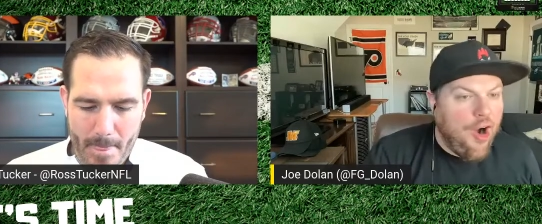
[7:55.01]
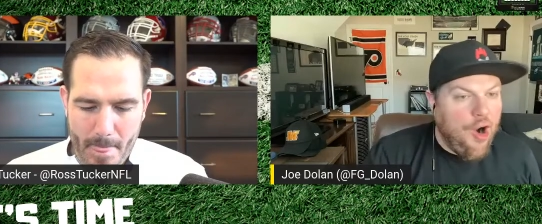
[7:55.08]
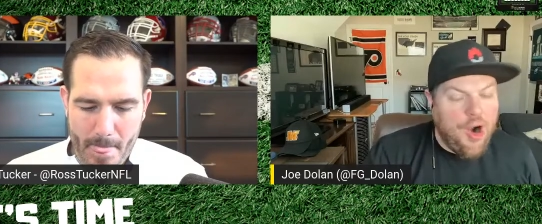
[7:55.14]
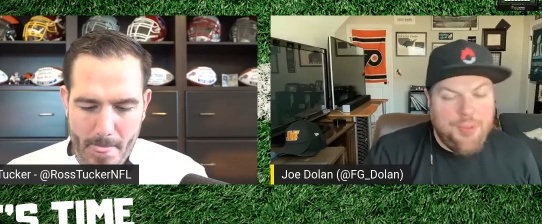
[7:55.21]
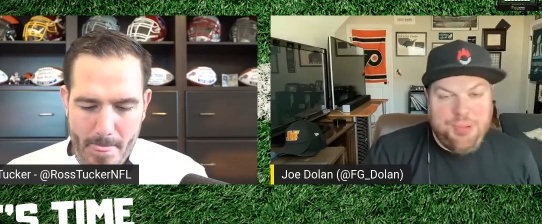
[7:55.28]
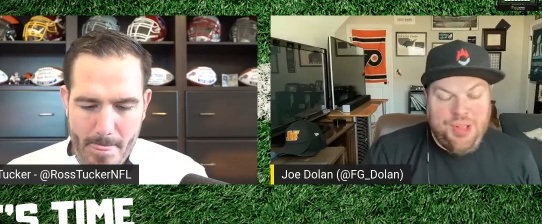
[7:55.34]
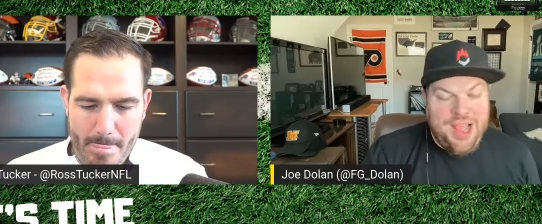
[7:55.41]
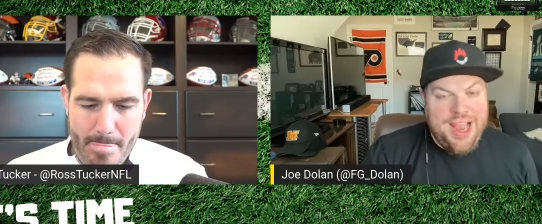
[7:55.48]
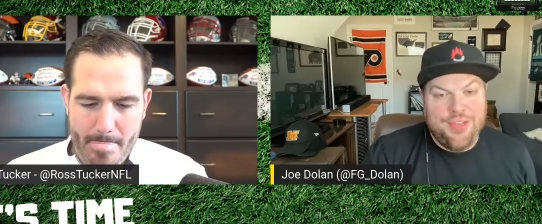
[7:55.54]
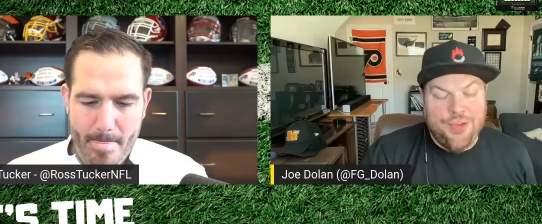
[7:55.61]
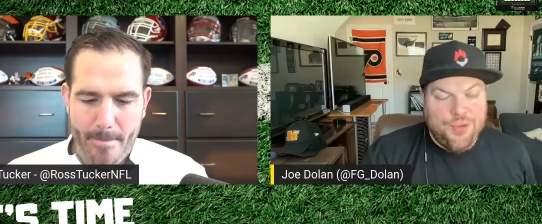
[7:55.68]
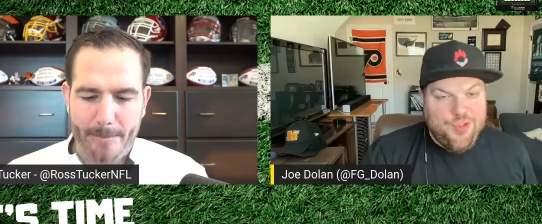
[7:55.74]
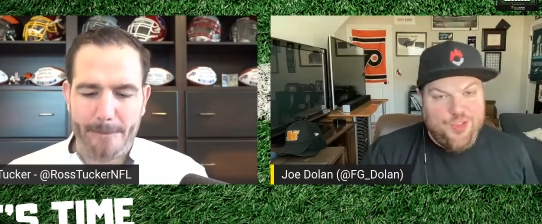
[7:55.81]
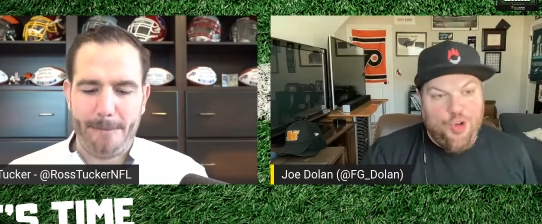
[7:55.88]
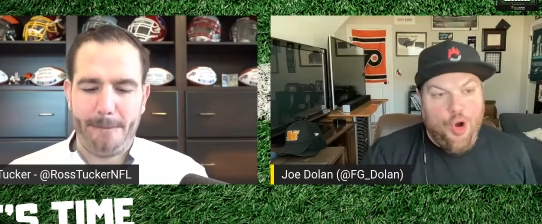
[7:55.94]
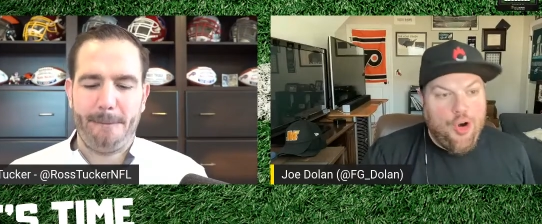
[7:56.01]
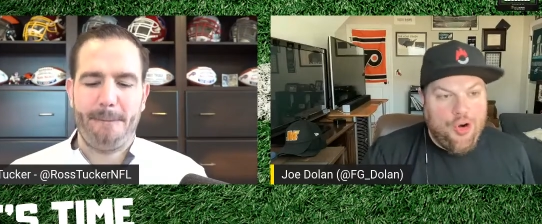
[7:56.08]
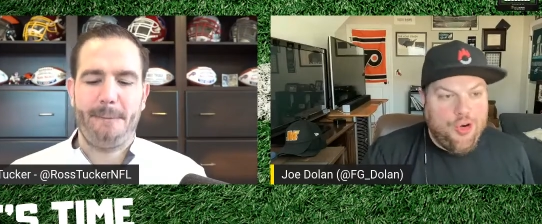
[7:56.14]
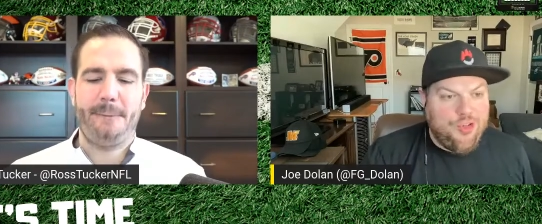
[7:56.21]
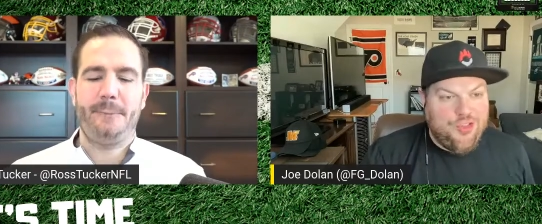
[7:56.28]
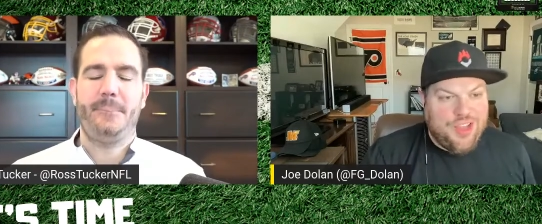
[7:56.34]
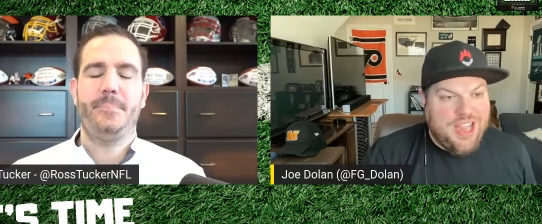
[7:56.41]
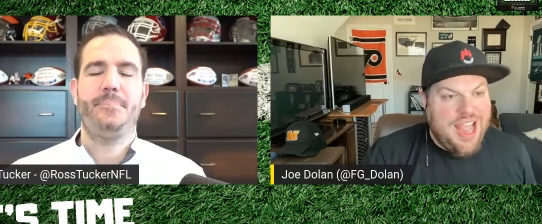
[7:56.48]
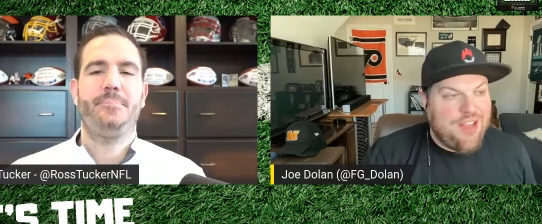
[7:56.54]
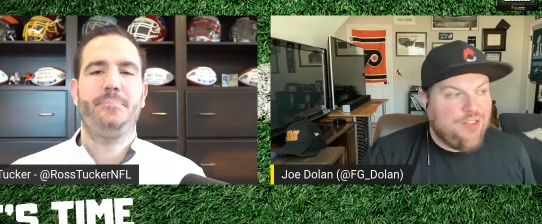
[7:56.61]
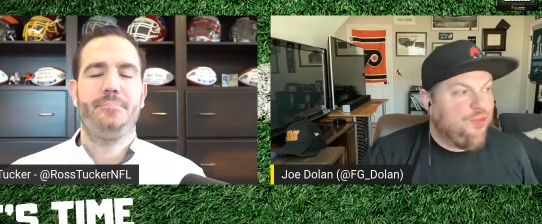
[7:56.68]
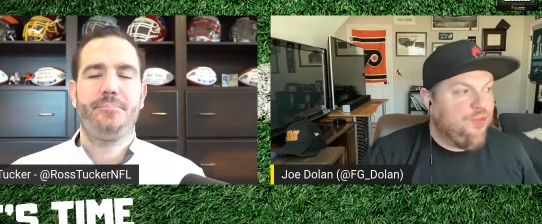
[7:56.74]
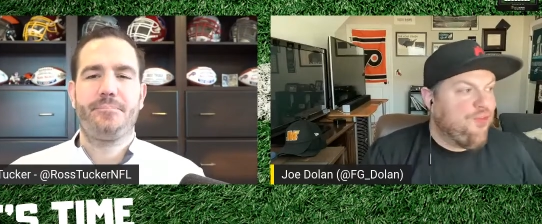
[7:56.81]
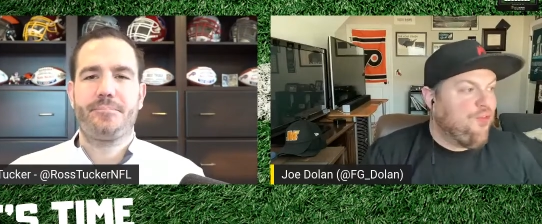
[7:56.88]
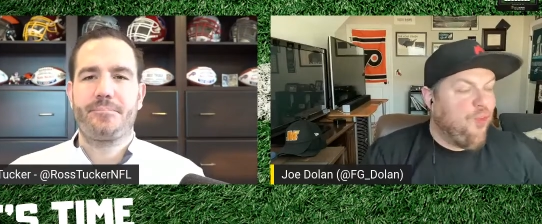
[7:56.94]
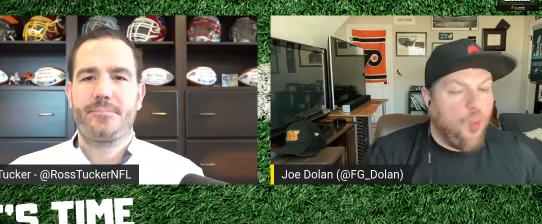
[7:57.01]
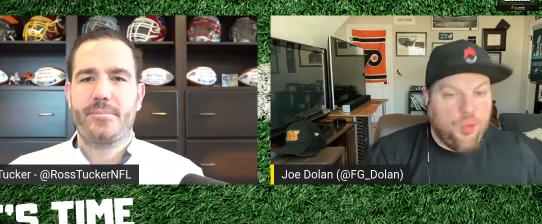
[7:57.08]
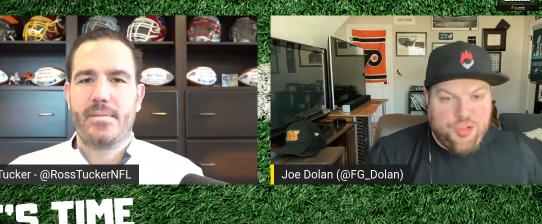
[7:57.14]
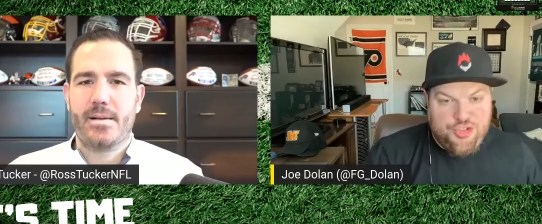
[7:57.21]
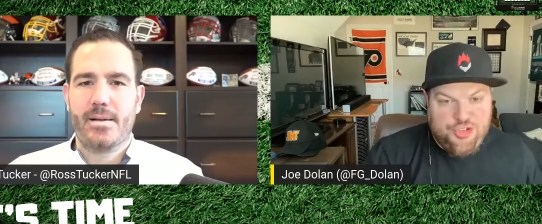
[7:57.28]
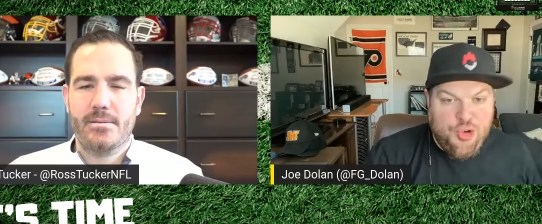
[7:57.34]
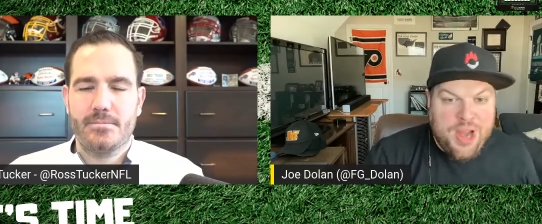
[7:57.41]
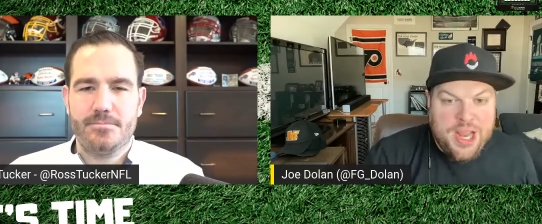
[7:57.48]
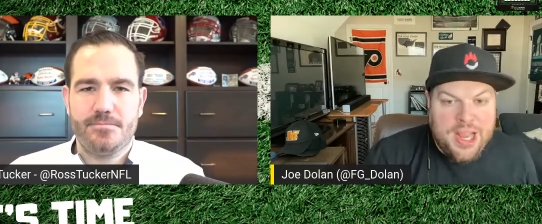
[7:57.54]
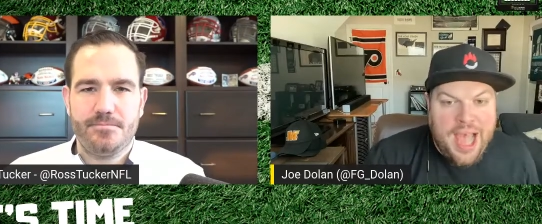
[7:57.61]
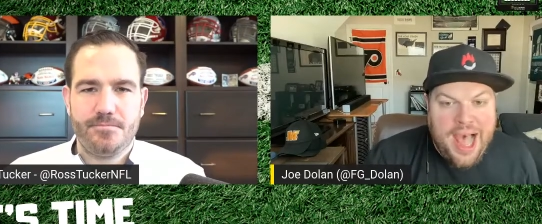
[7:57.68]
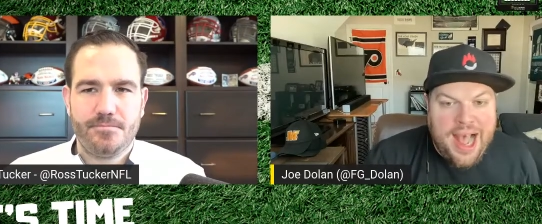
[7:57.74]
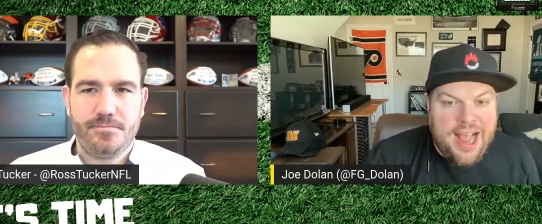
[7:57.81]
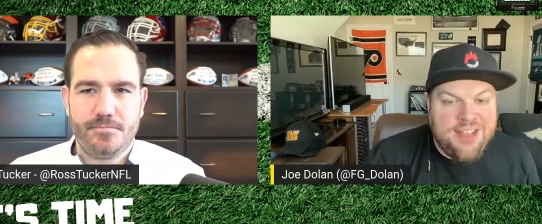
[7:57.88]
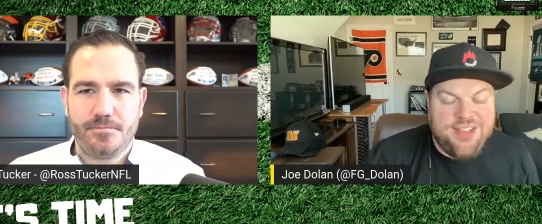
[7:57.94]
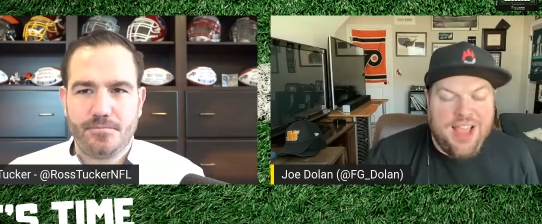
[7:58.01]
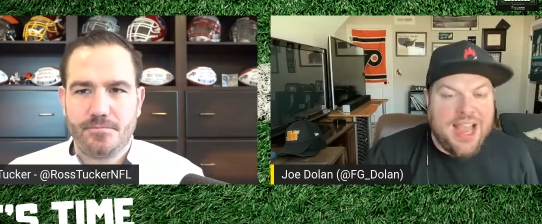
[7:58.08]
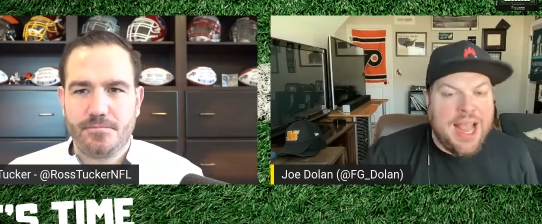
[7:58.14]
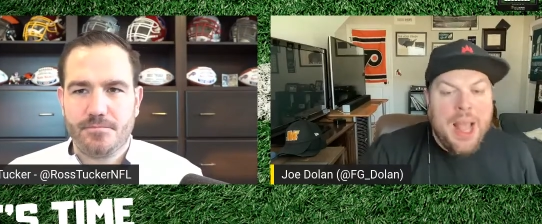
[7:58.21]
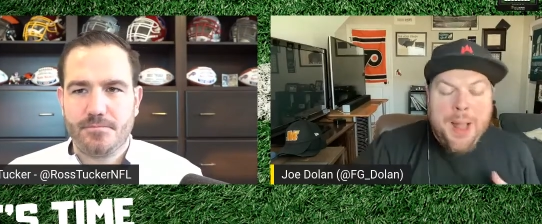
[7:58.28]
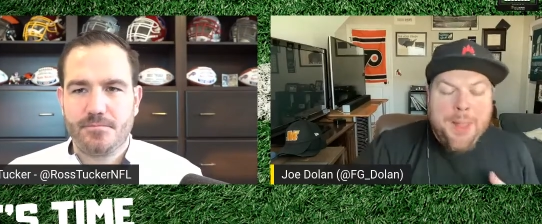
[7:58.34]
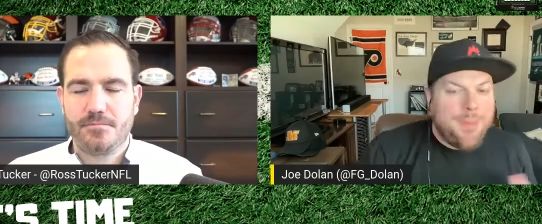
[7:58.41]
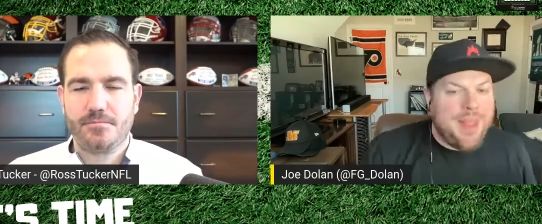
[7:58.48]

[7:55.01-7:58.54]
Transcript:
Speaker 1: are playing their starters against fourth string guys. Like,